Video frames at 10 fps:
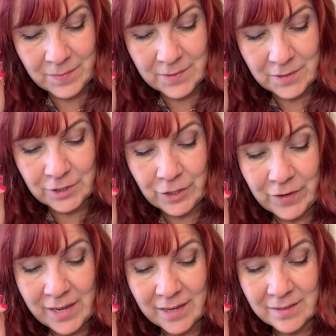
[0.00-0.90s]

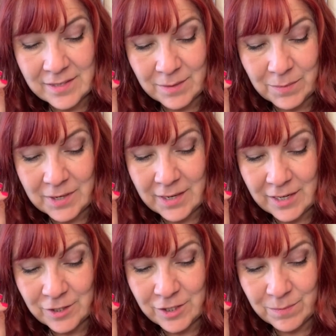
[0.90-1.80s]
Gerry had some
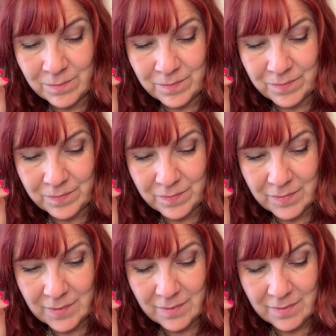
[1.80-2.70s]
Ganesh
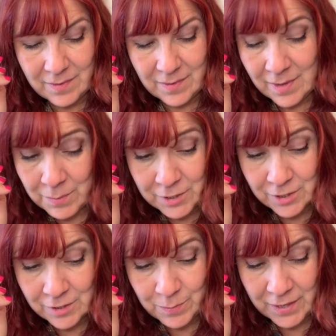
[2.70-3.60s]

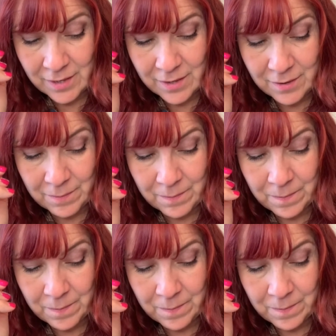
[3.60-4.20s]
images by him,